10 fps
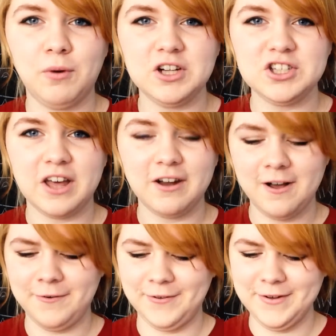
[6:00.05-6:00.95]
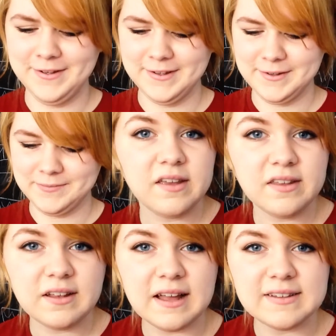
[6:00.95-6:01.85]
wash that off. The
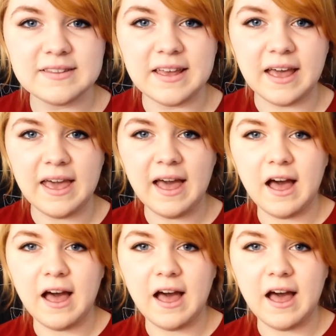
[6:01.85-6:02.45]
second to last thing I